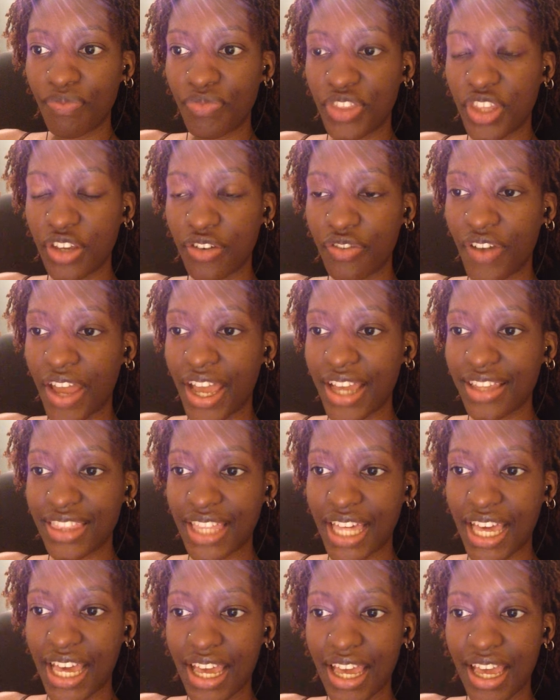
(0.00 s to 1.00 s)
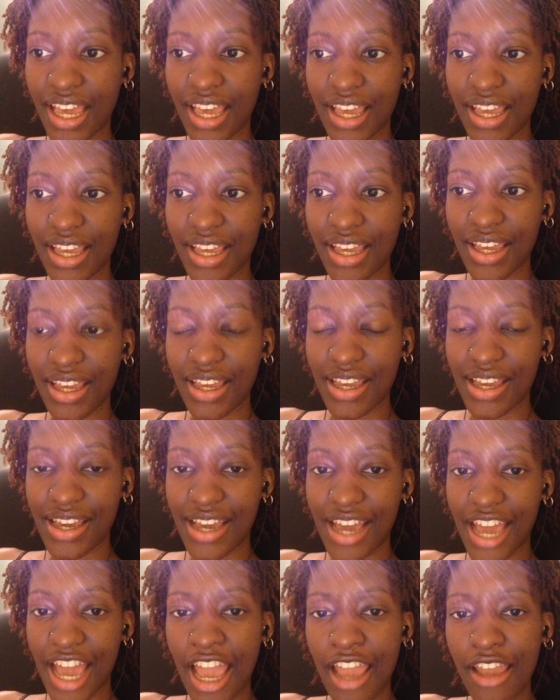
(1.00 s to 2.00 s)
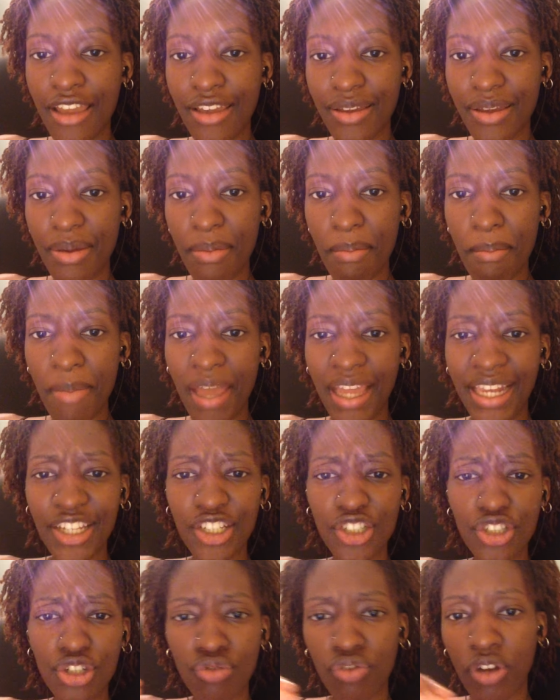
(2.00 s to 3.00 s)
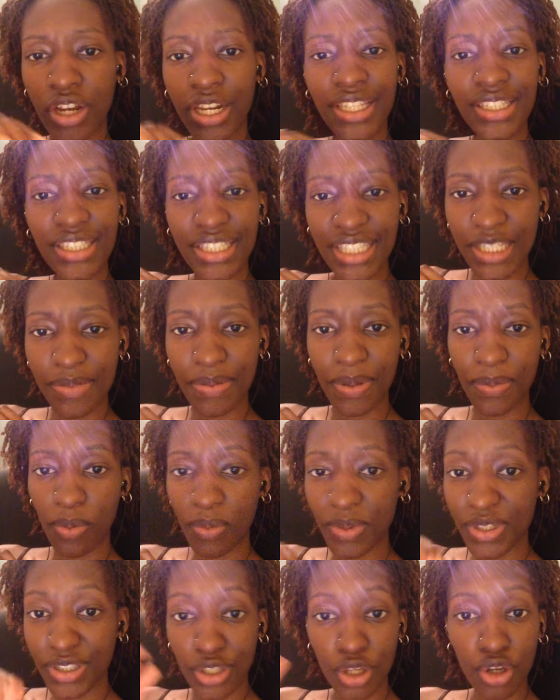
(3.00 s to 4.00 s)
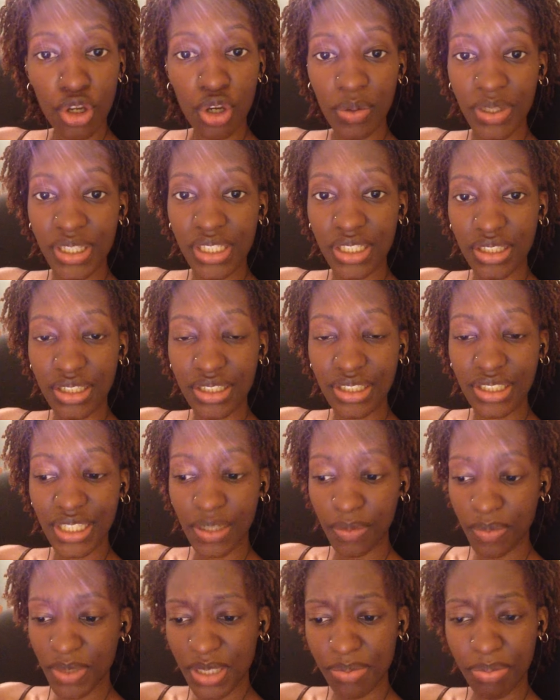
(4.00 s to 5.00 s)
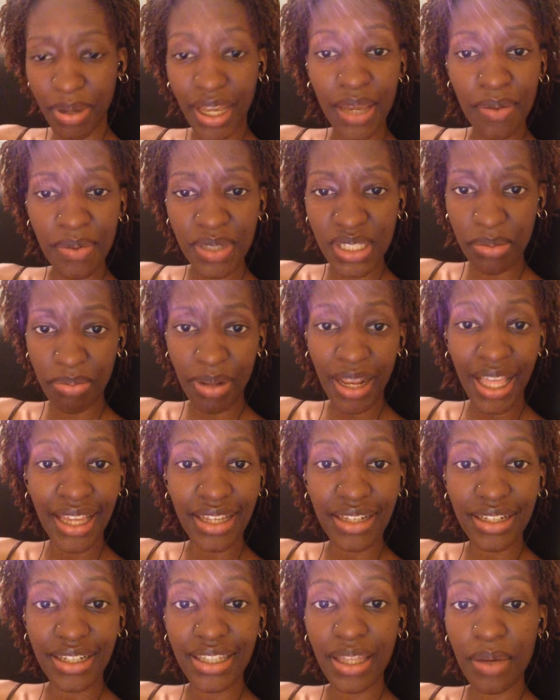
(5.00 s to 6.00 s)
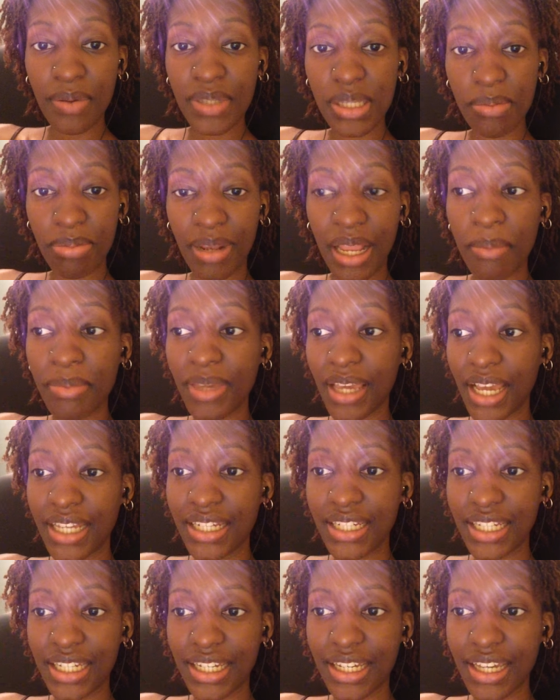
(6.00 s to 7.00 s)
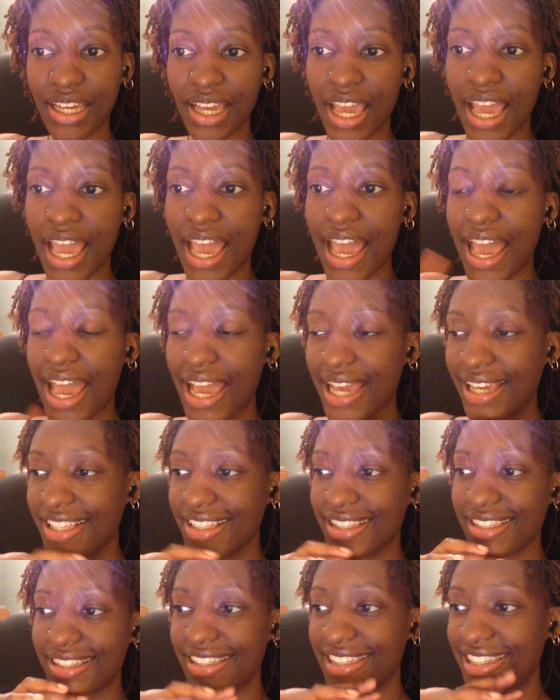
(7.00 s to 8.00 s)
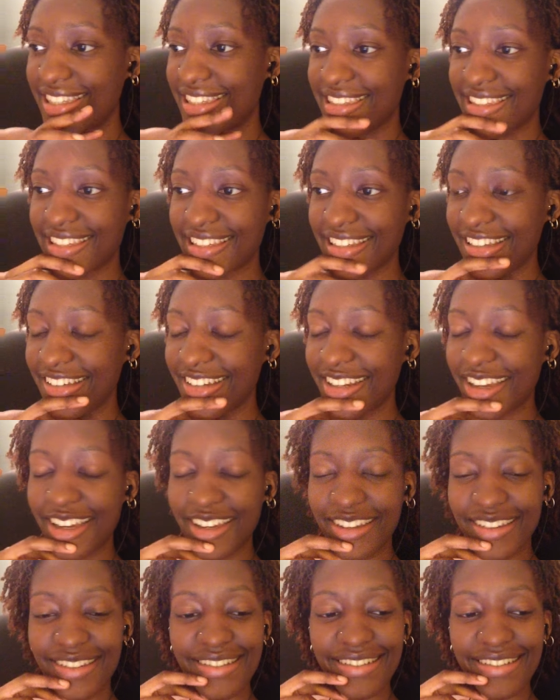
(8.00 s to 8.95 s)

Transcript: the fact that I managed to run into these people was no coincidence. It was a plan. There was a plan behind it. And you know,